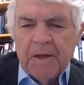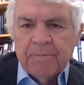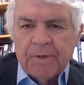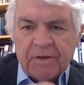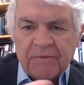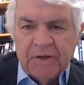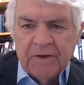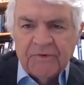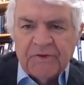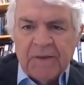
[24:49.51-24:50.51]
But
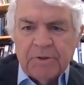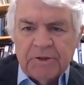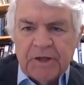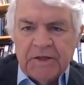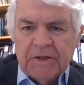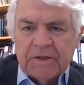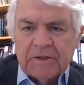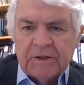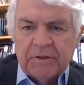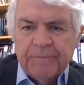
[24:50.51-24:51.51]
if
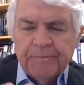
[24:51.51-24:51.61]
simultaneously